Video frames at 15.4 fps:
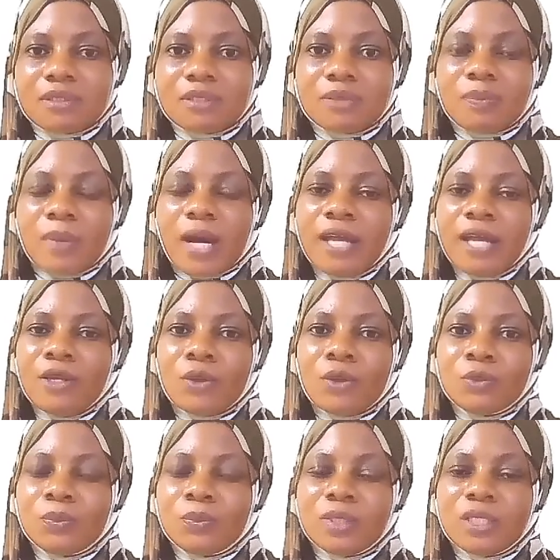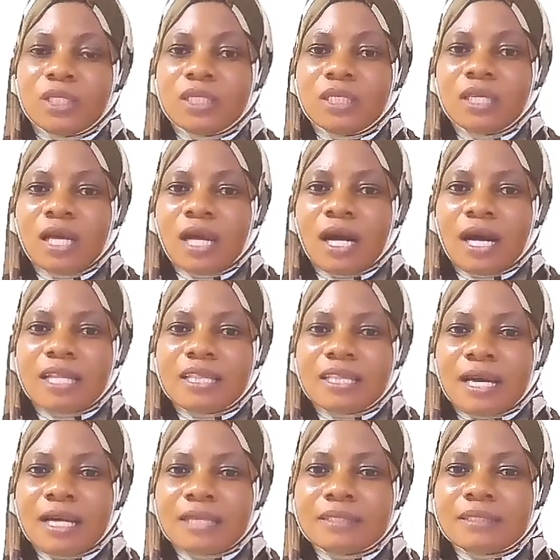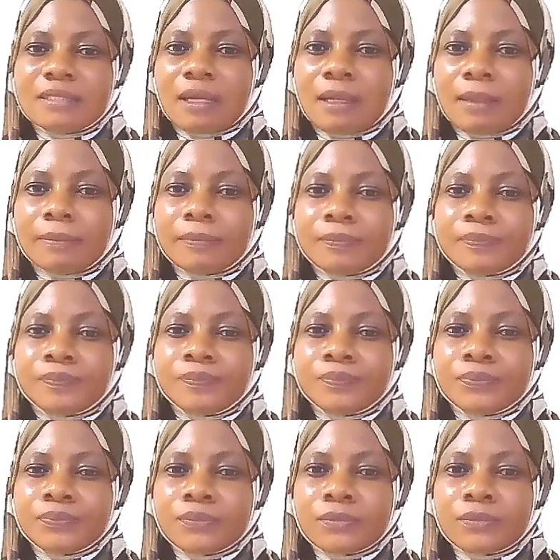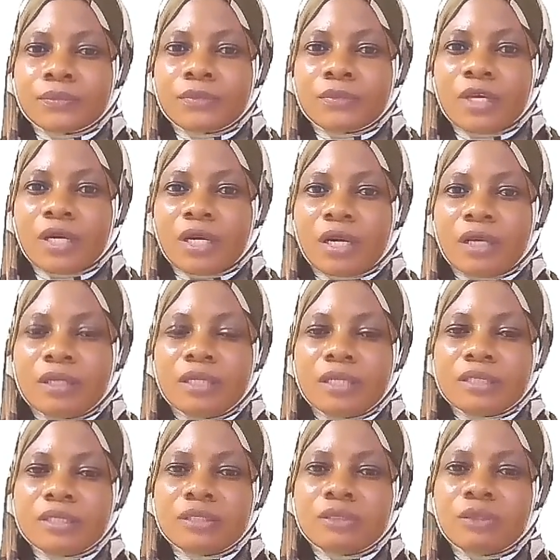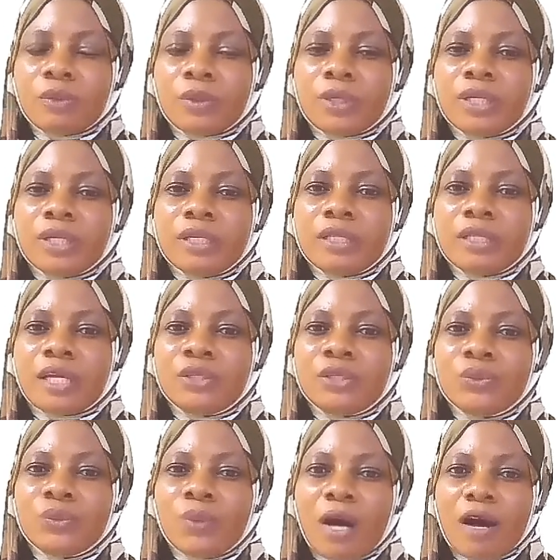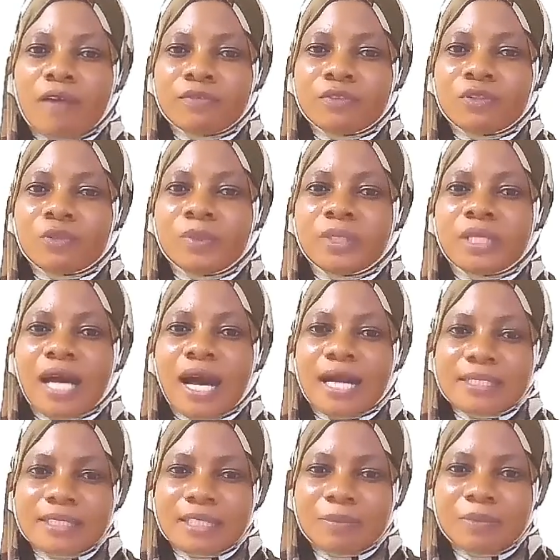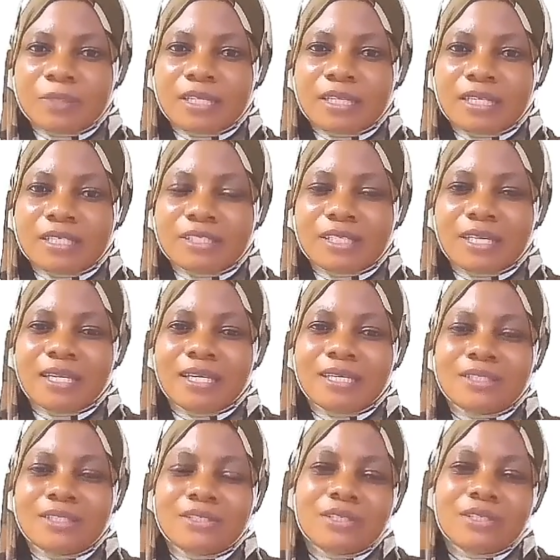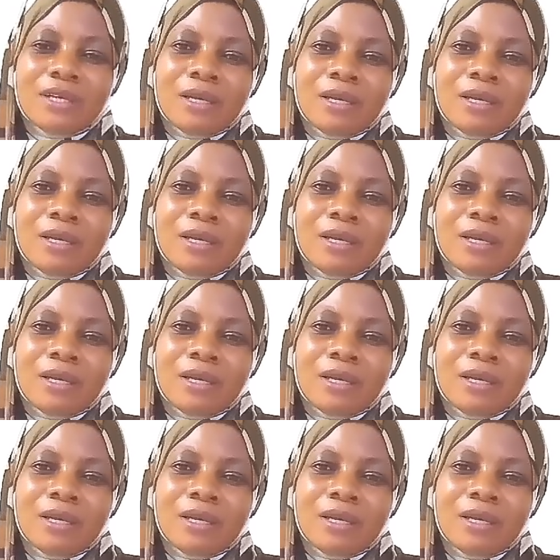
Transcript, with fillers: it might not be that um, unnecessary that you have to be accepting the challenge,